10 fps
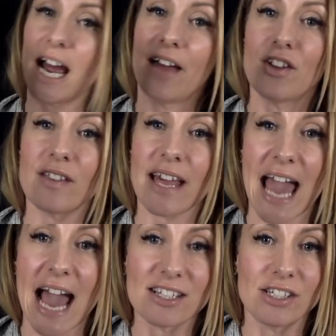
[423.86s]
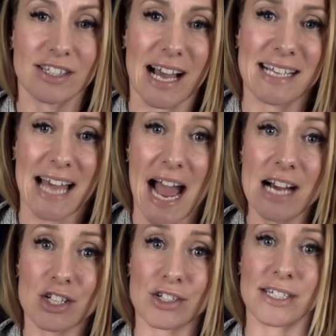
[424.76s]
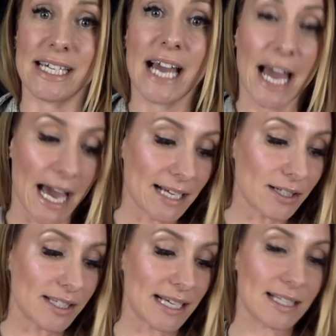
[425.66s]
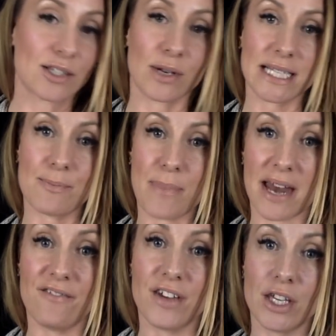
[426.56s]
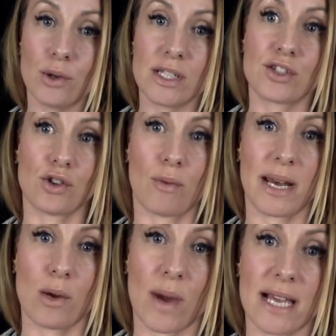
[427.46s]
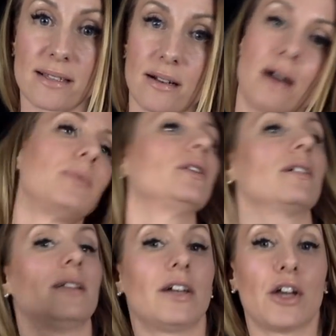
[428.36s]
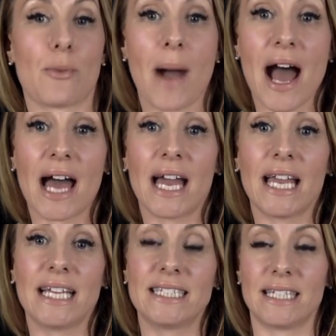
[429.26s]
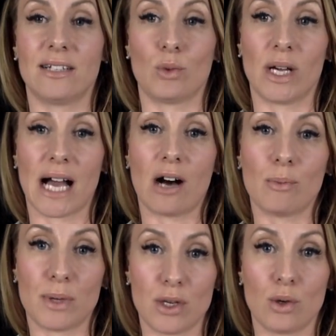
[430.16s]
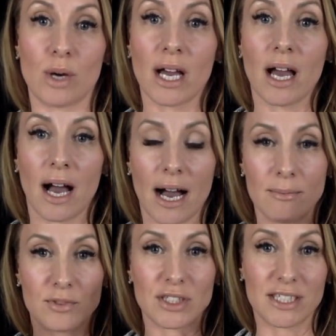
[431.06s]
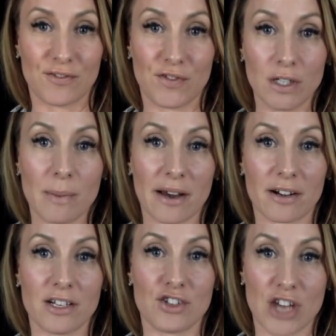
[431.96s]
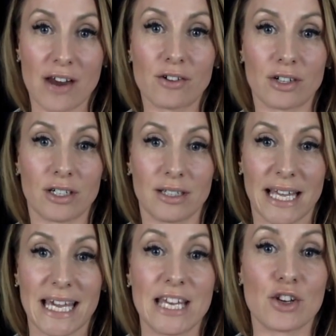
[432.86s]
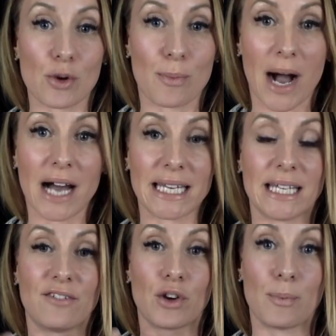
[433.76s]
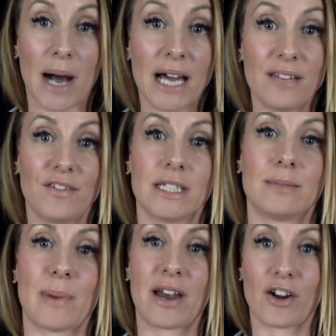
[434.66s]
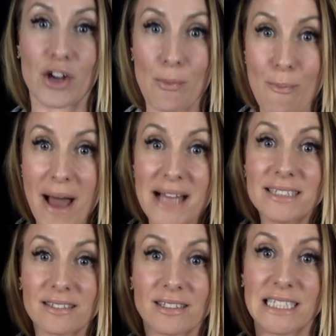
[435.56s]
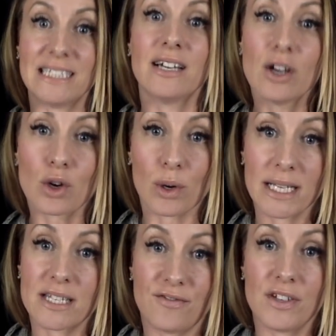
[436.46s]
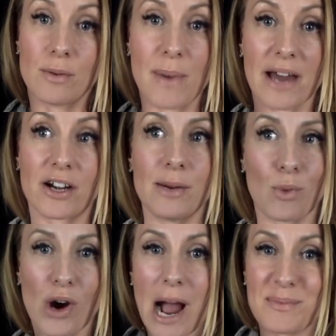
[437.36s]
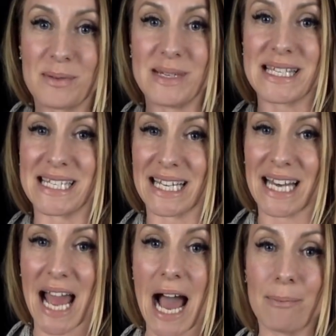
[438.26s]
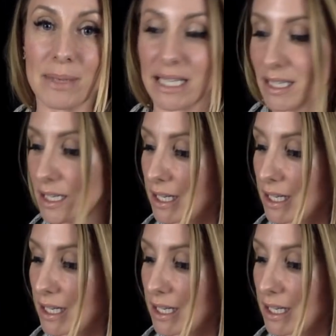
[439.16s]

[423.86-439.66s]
And they're like, exercise, actually. Exercise is going to benefit you in so many ways. It'll help you to clear your mind. It will help you um, just to feel better in general, like in your body. And if your body feels better, you're mentally going to feel better and more optimistic and happy.